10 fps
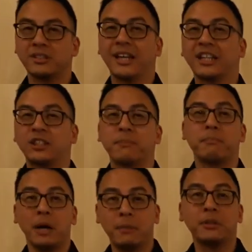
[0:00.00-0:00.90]
They actually
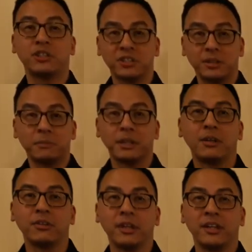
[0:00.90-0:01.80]
publish something
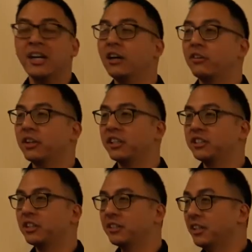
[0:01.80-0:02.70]
out there, rather than
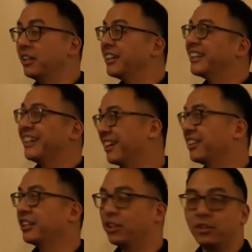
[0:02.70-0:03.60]
just, yeah, I
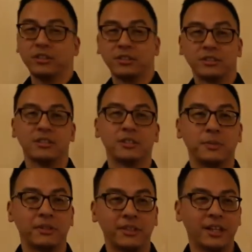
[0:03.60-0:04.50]
think the dog needs a
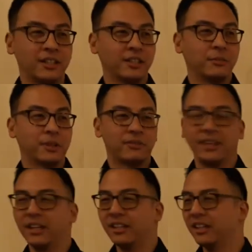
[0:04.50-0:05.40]
bit of that, a bit of
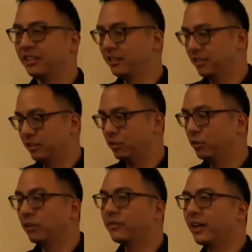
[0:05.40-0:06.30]
that, and it's
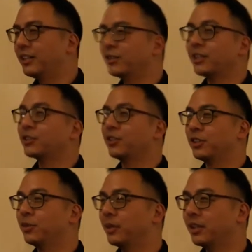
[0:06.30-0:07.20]
doing fine, so let's
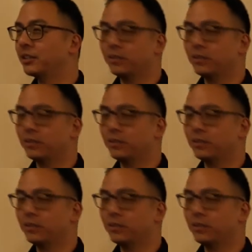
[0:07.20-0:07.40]
continue with it.